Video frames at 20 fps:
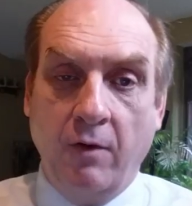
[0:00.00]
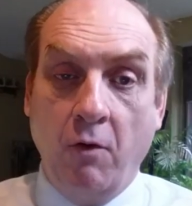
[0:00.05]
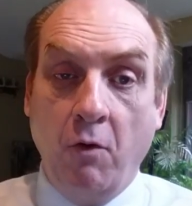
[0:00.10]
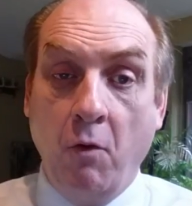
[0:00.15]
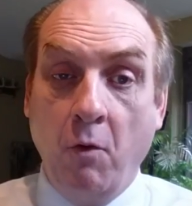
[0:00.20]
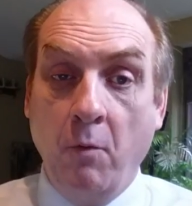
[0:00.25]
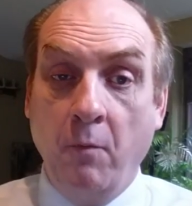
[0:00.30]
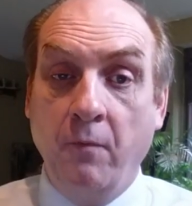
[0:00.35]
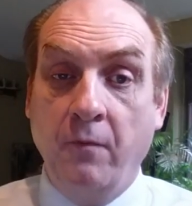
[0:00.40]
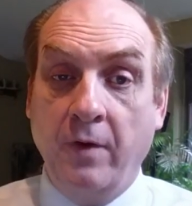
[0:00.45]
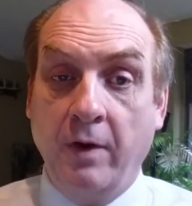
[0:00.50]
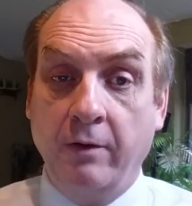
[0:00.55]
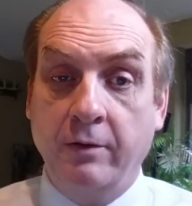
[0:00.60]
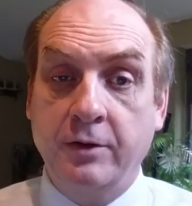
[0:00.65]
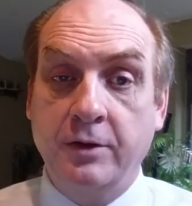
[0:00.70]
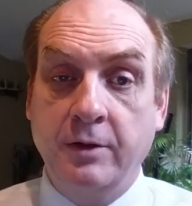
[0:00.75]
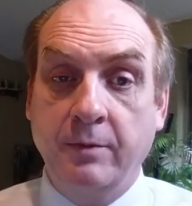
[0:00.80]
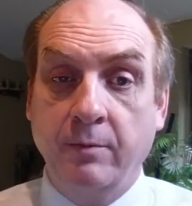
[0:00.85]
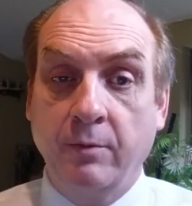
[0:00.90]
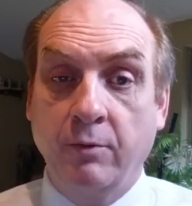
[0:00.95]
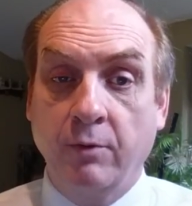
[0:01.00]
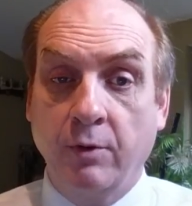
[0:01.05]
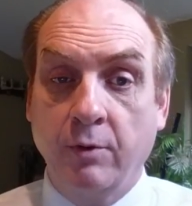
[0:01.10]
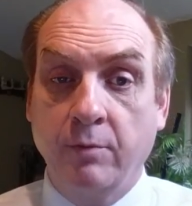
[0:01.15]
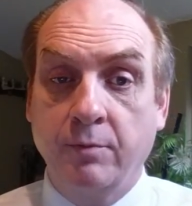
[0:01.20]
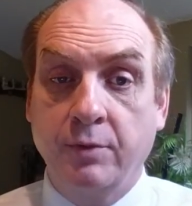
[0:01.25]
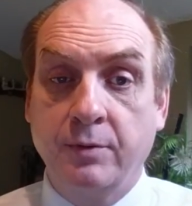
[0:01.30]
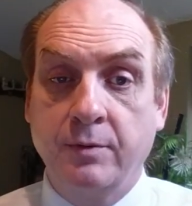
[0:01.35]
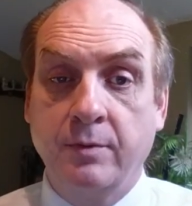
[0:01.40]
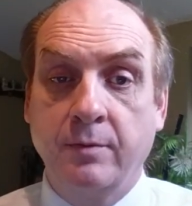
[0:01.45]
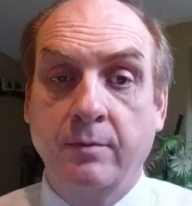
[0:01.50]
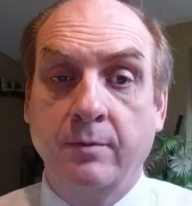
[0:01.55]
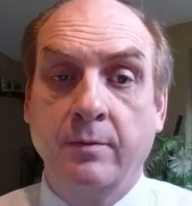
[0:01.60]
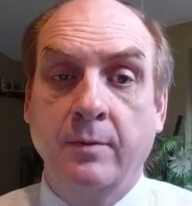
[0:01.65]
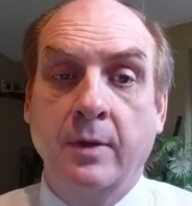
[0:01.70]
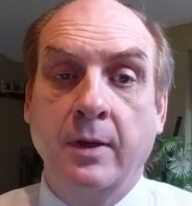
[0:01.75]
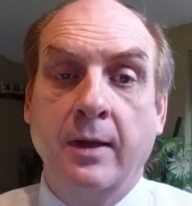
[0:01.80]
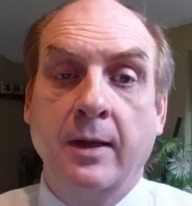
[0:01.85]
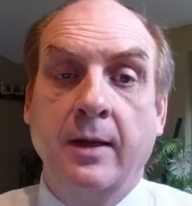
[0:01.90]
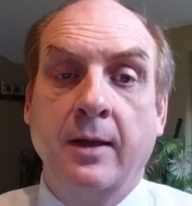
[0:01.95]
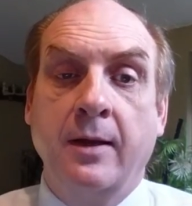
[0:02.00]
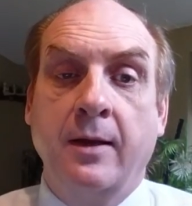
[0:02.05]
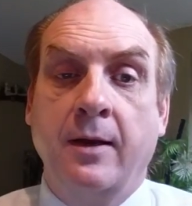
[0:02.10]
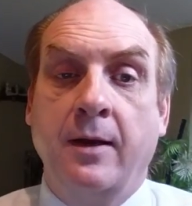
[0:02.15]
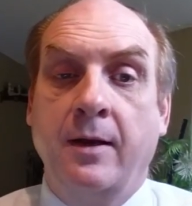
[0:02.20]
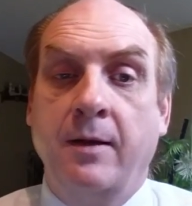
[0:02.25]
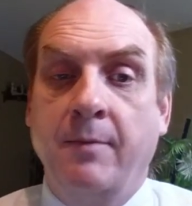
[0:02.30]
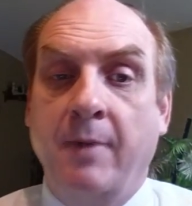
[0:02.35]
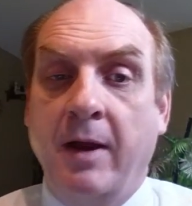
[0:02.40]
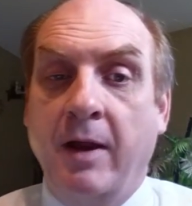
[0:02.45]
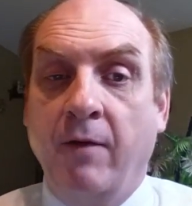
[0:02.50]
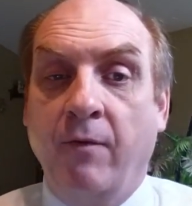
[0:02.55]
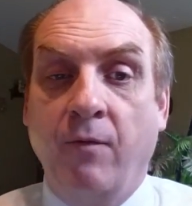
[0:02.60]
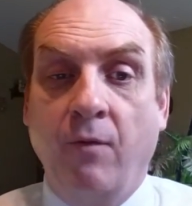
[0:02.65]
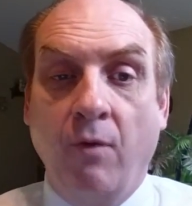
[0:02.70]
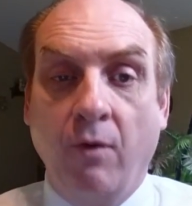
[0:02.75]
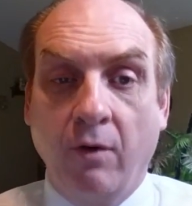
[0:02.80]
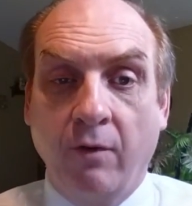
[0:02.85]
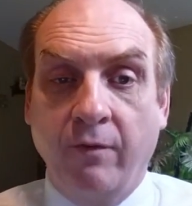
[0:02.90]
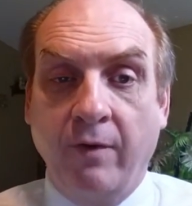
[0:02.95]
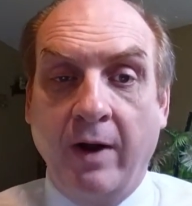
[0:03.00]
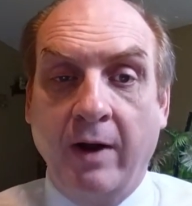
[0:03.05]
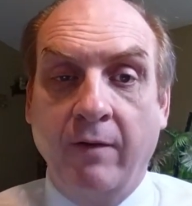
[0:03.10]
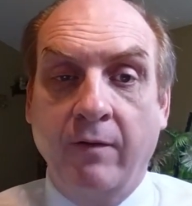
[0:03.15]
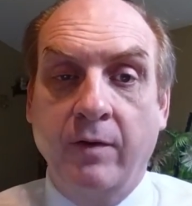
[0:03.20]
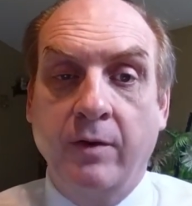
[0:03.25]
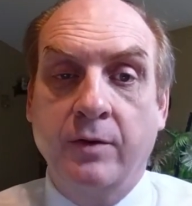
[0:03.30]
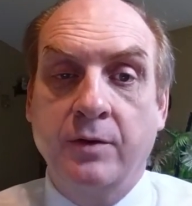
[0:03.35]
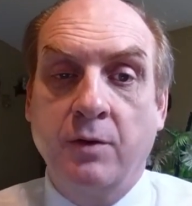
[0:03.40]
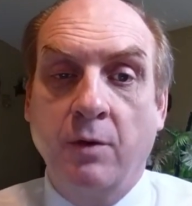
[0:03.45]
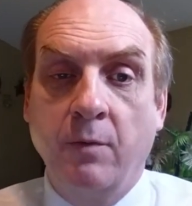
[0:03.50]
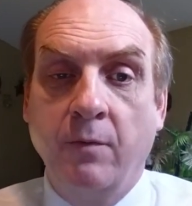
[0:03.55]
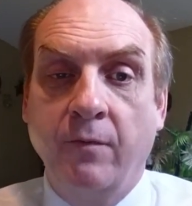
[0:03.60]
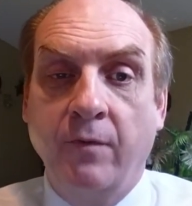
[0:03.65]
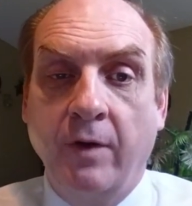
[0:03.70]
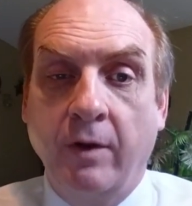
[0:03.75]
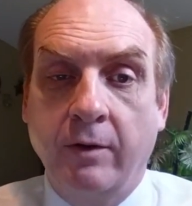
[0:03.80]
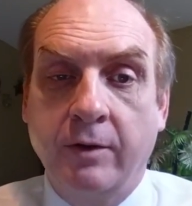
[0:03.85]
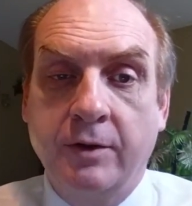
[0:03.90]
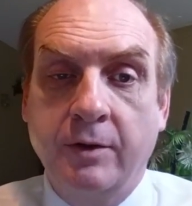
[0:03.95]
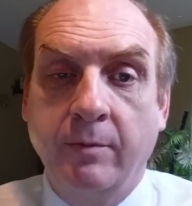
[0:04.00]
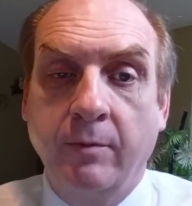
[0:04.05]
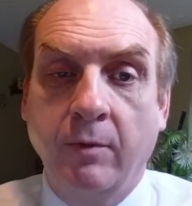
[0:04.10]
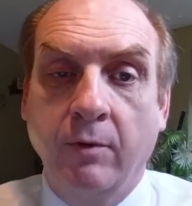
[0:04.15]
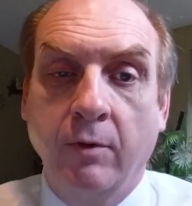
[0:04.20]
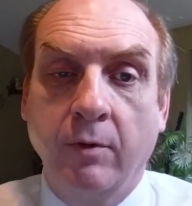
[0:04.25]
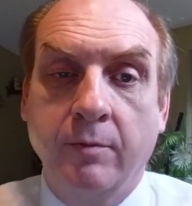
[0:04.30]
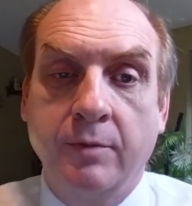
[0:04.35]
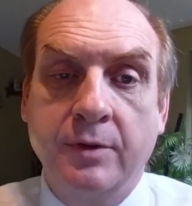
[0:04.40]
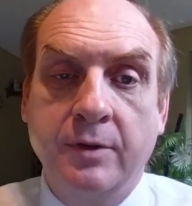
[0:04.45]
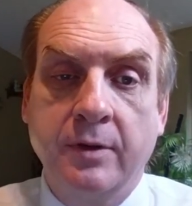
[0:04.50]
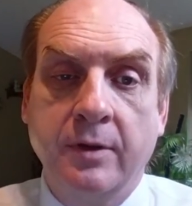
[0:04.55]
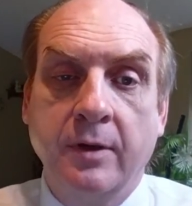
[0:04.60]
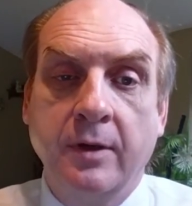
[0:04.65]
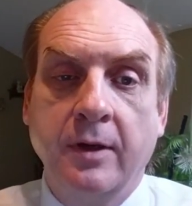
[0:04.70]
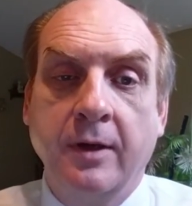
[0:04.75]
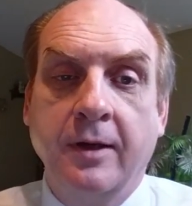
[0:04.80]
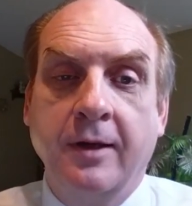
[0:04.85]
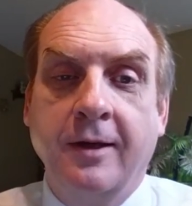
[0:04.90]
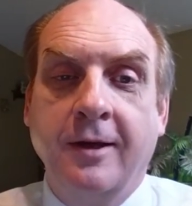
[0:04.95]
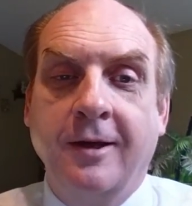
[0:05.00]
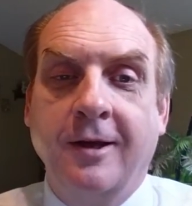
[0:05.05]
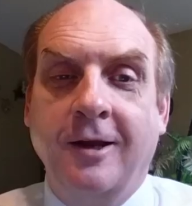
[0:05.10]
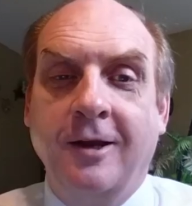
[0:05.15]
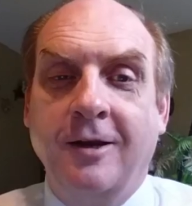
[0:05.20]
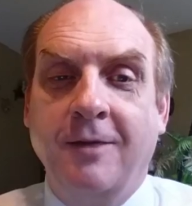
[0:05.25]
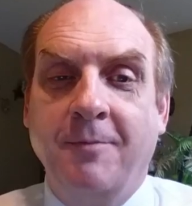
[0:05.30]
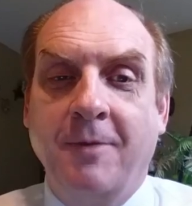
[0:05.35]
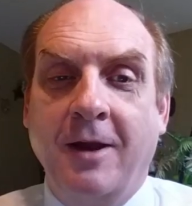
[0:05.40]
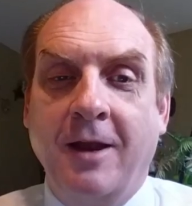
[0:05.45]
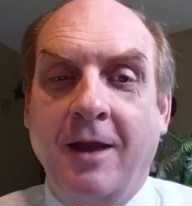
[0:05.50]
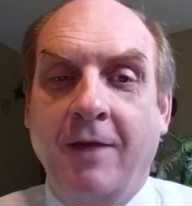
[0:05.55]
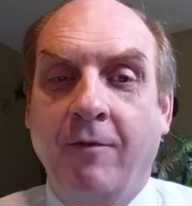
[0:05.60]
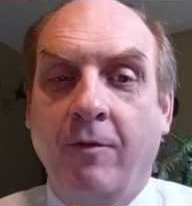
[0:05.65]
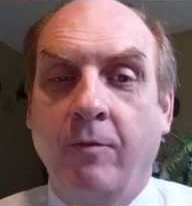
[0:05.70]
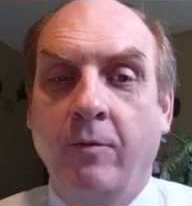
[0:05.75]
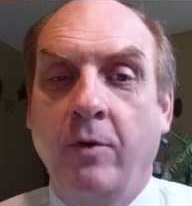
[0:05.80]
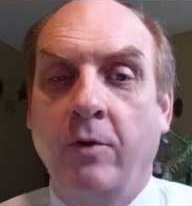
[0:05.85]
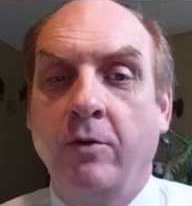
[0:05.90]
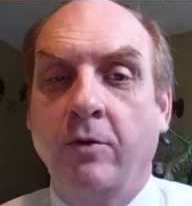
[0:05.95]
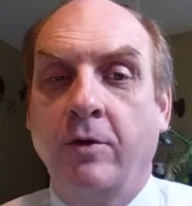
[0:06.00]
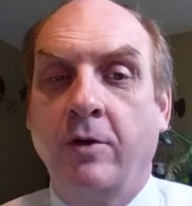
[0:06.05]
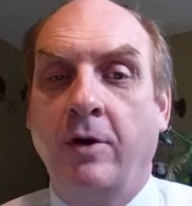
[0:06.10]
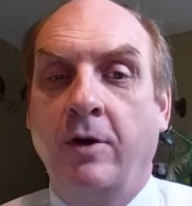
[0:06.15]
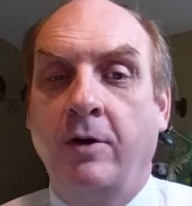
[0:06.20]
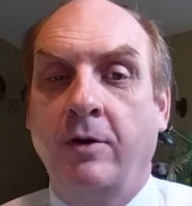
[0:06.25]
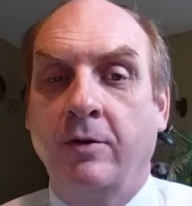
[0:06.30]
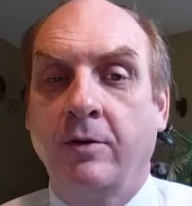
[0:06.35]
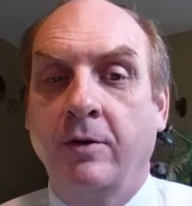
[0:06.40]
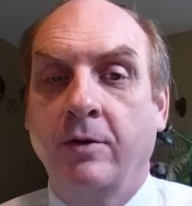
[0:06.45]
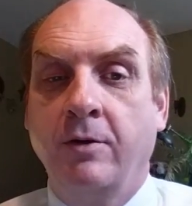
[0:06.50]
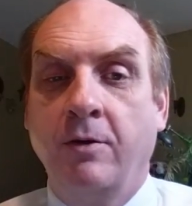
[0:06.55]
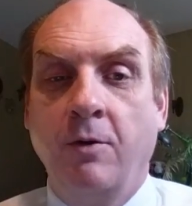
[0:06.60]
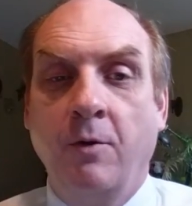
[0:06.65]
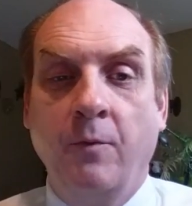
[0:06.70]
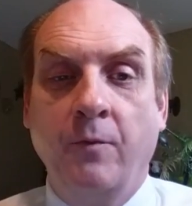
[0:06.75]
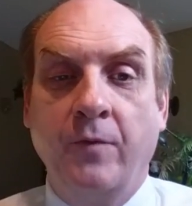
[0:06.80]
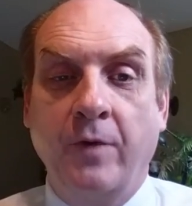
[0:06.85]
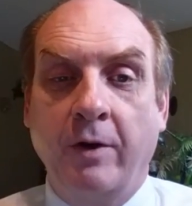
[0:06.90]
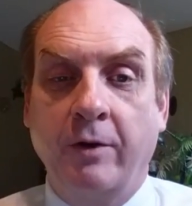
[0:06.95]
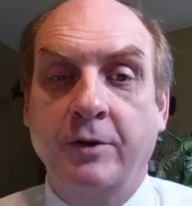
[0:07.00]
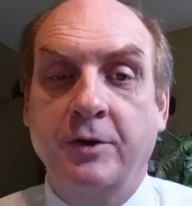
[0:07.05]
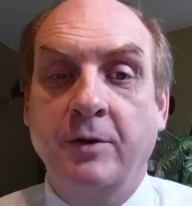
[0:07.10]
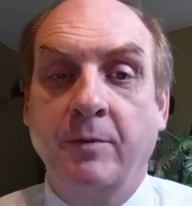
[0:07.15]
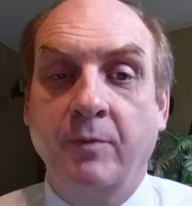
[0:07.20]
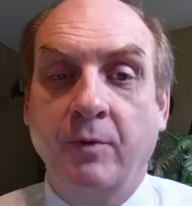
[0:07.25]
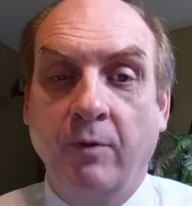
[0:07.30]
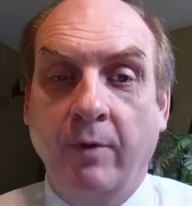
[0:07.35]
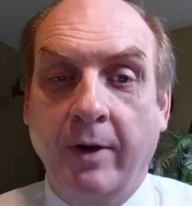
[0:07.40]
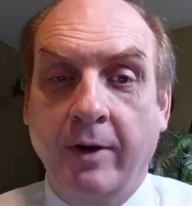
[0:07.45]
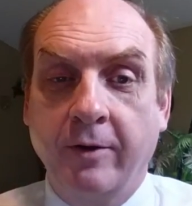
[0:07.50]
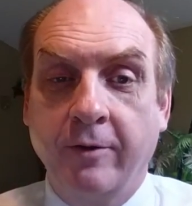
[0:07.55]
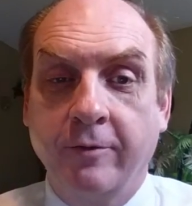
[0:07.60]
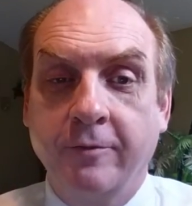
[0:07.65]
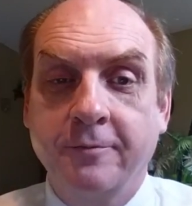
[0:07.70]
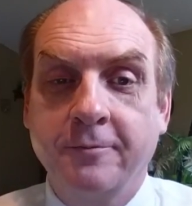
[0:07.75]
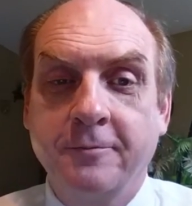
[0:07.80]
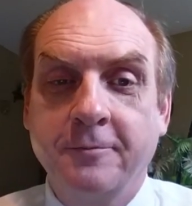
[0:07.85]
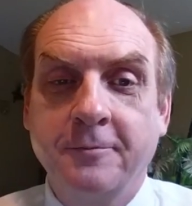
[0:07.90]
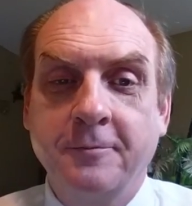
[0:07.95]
a home fellowship groups. You might have 4 or 5 of those home fellowship groups, and you may have a role called home fellowship director.